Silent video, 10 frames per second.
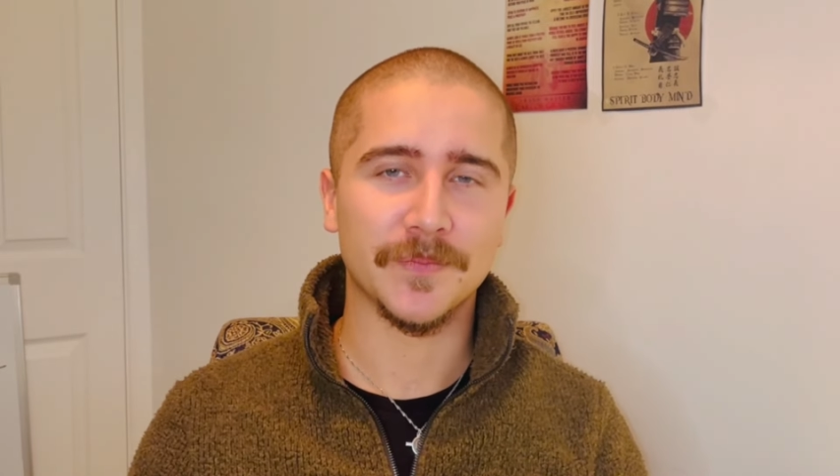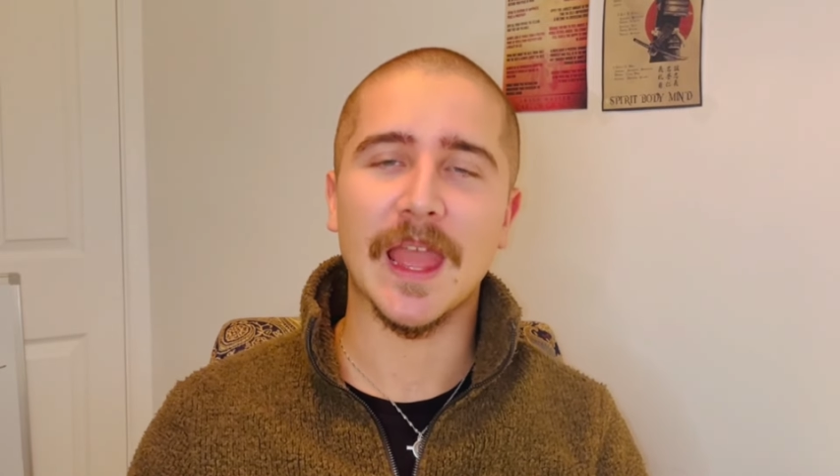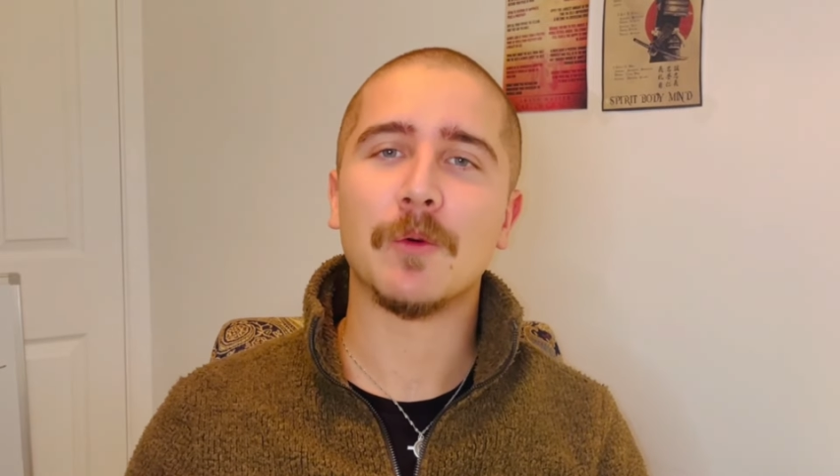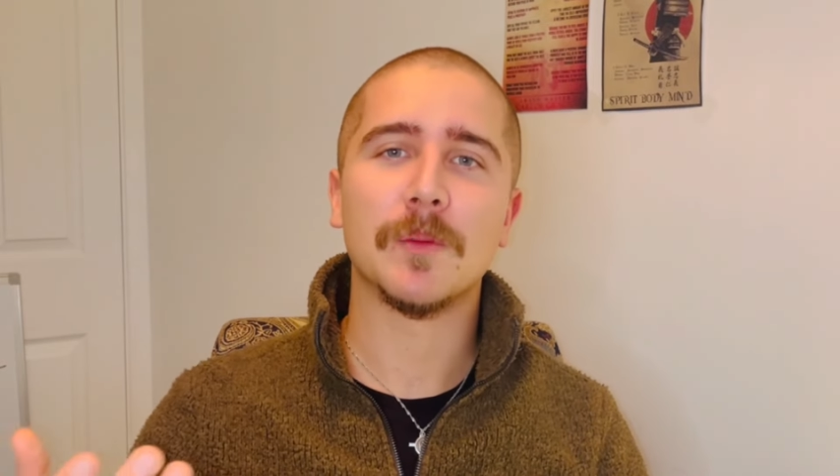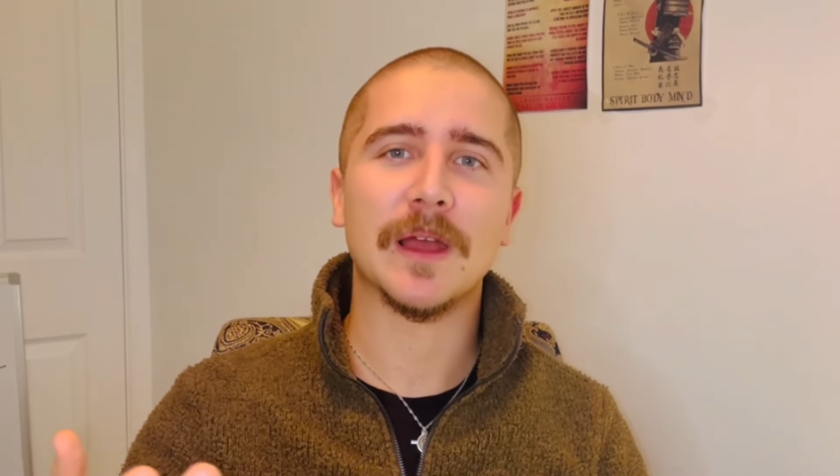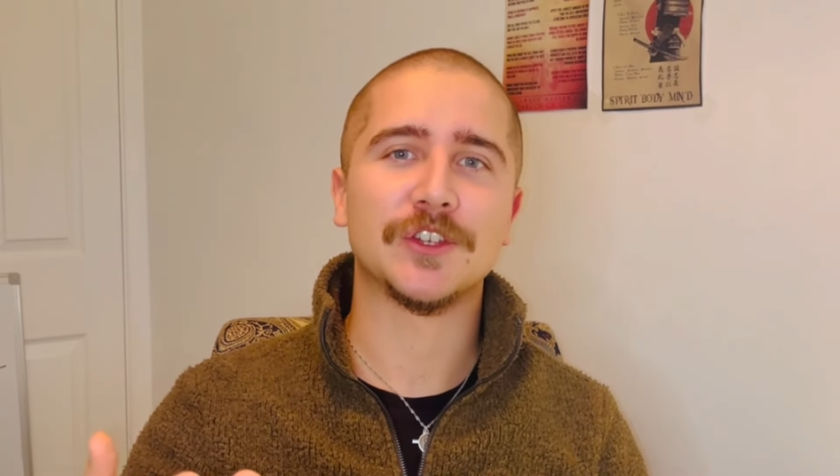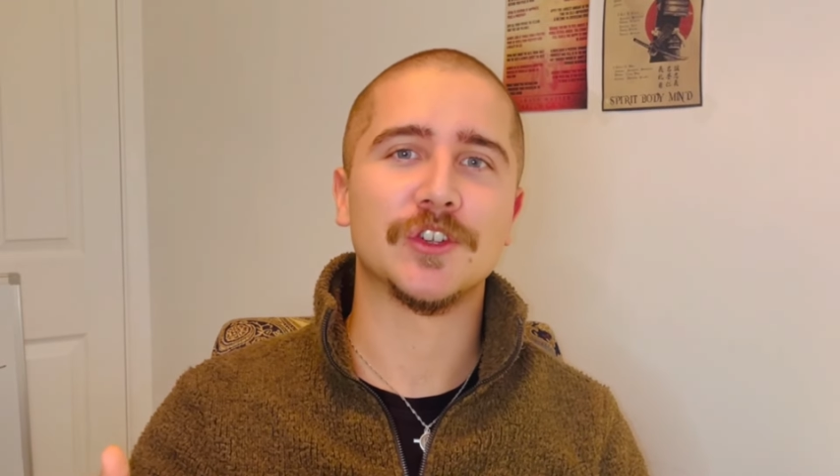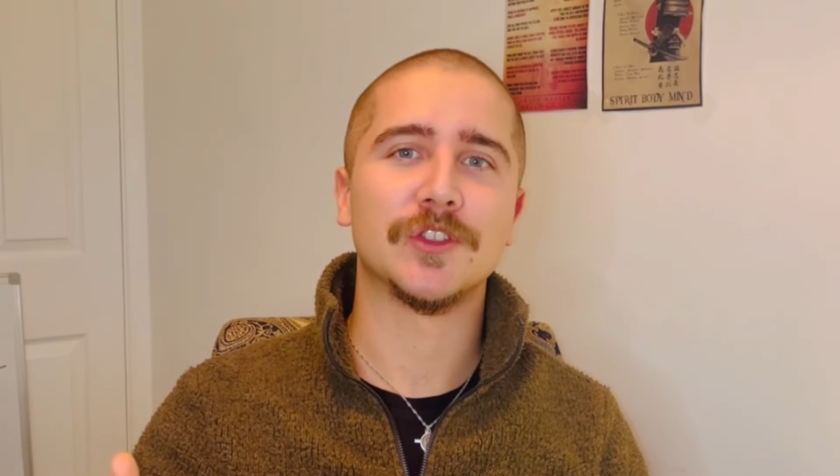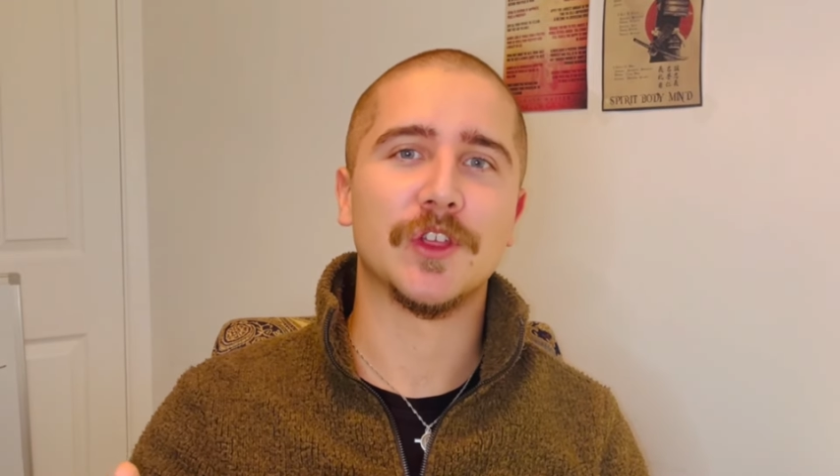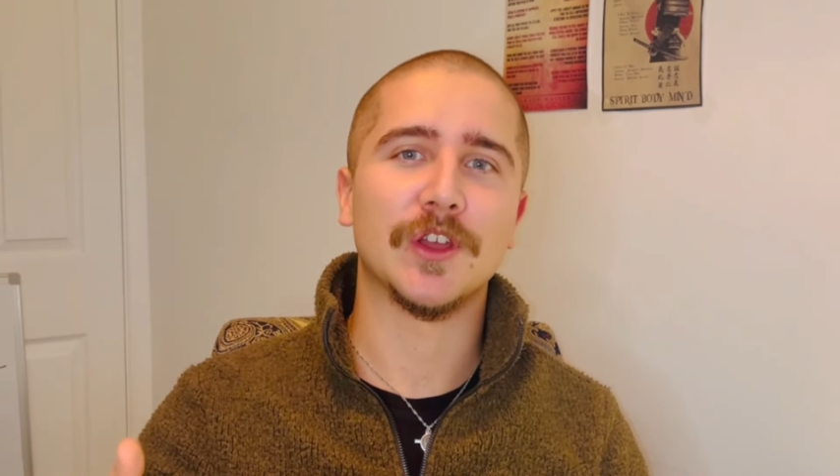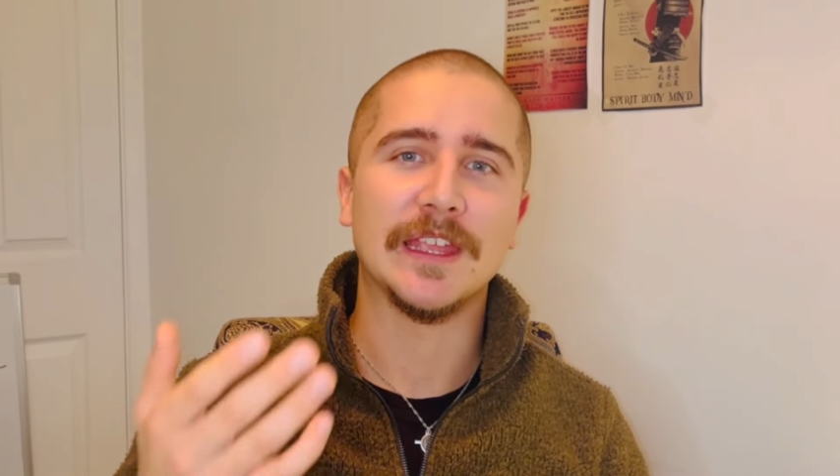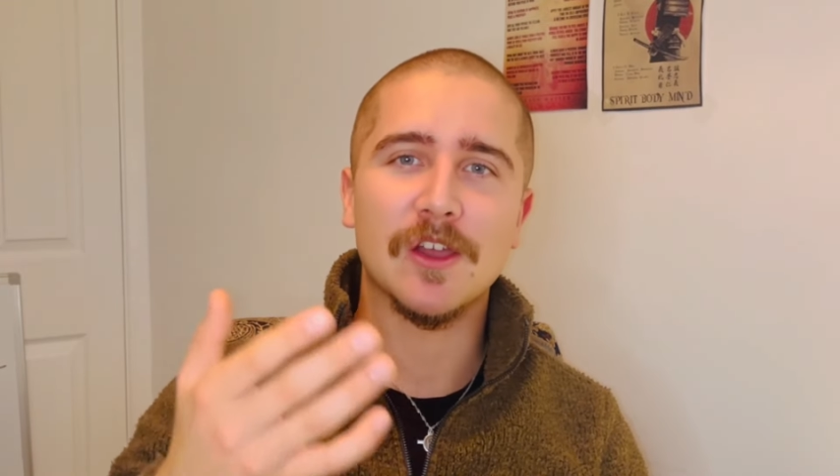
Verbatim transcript: Now imagine that he